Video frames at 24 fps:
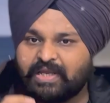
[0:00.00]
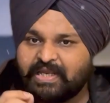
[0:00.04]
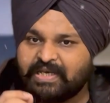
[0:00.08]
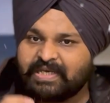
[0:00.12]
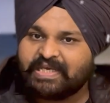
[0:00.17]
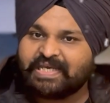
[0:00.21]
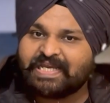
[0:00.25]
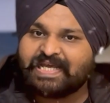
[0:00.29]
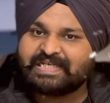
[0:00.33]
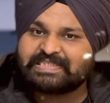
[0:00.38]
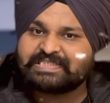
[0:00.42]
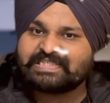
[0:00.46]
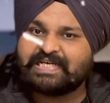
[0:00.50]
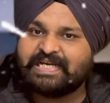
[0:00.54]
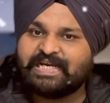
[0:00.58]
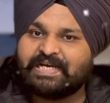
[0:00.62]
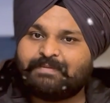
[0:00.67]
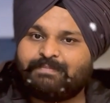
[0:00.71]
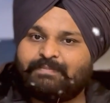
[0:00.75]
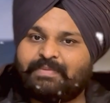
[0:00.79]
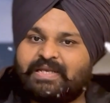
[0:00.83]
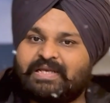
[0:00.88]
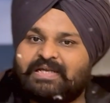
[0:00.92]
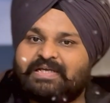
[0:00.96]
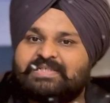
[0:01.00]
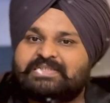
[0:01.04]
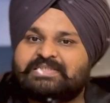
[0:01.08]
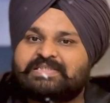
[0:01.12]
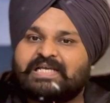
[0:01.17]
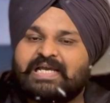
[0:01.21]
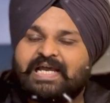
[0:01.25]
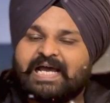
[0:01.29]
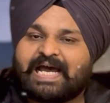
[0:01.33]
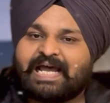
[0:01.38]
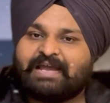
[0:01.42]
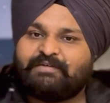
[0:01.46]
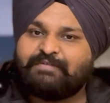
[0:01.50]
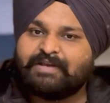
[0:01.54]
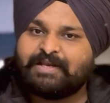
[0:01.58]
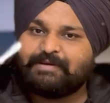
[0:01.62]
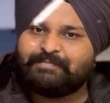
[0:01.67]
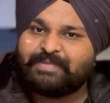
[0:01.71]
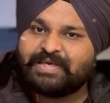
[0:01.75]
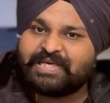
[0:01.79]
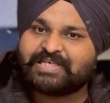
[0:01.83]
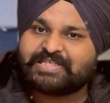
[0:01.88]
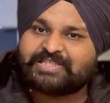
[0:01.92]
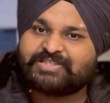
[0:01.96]
in next 8 minutes, I will
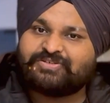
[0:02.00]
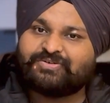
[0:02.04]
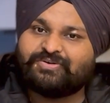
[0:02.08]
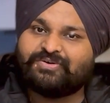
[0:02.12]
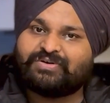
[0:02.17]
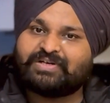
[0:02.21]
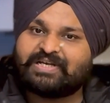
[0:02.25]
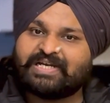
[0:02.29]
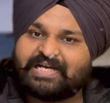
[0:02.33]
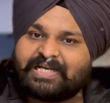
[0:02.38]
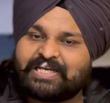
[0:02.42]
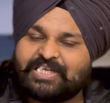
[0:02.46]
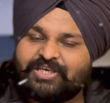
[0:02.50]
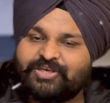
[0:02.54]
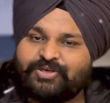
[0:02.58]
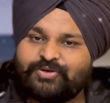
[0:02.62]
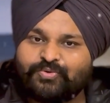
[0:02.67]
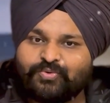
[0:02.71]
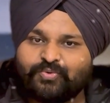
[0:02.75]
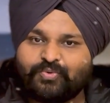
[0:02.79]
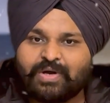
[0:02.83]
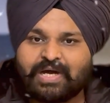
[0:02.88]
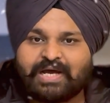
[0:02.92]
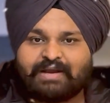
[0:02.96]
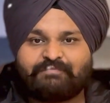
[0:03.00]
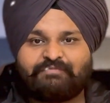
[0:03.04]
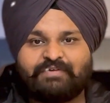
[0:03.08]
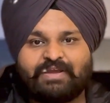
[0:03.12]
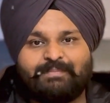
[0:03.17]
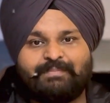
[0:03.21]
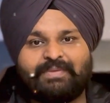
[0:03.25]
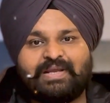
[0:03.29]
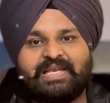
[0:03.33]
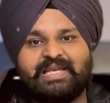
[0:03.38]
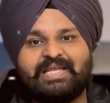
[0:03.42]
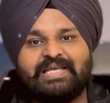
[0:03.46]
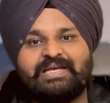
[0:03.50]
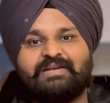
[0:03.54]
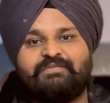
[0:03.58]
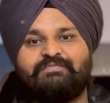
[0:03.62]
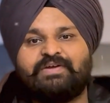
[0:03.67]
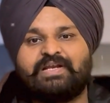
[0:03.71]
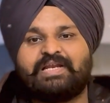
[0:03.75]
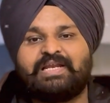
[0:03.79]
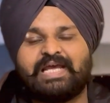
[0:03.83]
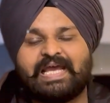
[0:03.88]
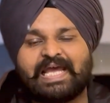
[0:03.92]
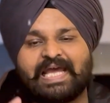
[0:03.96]
make sure that you are familiar
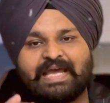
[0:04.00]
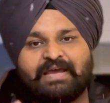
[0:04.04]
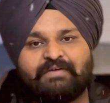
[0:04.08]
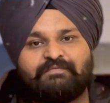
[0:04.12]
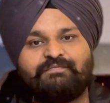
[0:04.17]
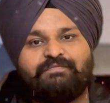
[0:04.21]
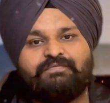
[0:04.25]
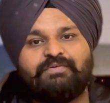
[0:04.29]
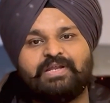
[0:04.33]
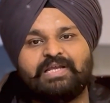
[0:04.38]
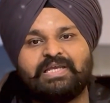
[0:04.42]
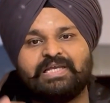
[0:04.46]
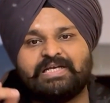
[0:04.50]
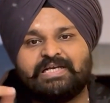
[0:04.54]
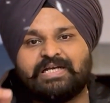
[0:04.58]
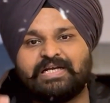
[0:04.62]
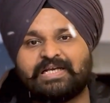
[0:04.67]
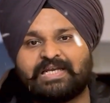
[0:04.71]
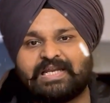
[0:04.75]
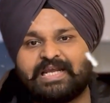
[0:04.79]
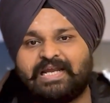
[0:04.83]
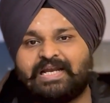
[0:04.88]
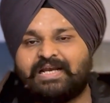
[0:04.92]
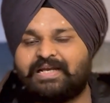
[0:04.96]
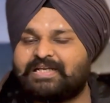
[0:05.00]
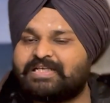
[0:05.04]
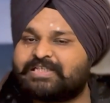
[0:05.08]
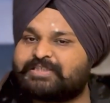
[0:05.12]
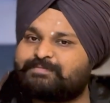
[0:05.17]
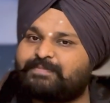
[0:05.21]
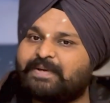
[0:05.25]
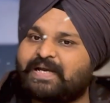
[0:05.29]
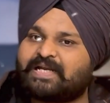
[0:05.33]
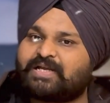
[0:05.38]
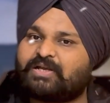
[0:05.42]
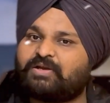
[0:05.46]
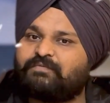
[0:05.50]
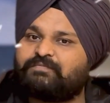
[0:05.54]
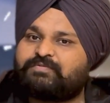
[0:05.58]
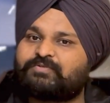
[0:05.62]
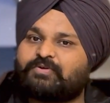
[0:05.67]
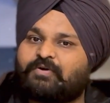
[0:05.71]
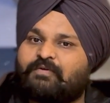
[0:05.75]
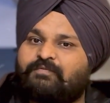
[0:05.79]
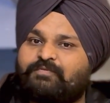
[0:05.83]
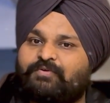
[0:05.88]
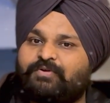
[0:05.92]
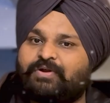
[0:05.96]
with every detailed aspect of
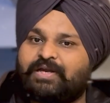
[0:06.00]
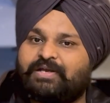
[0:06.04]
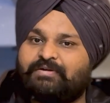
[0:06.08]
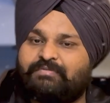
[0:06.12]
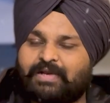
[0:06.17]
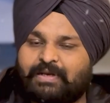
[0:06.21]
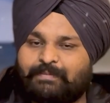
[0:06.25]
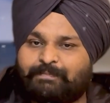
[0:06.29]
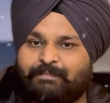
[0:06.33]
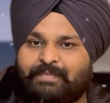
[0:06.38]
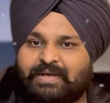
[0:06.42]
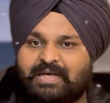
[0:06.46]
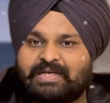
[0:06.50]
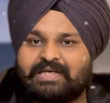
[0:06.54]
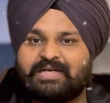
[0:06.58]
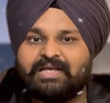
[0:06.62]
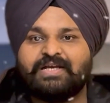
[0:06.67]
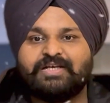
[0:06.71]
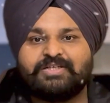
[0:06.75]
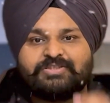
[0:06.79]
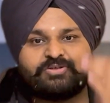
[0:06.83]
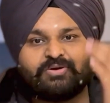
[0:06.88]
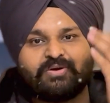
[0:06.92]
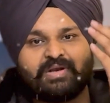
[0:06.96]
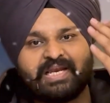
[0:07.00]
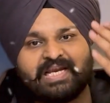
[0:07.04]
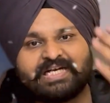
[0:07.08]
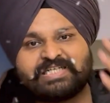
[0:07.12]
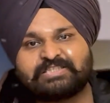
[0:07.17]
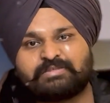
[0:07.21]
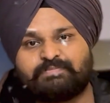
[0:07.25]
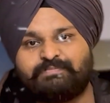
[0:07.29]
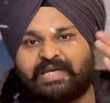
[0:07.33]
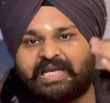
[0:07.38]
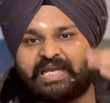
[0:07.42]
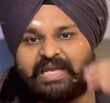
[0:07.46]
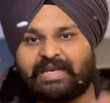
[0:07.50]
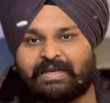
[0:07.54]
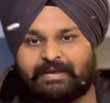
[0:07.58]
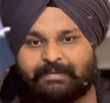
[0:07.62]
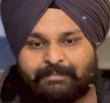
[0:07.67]
software development. So let's begin.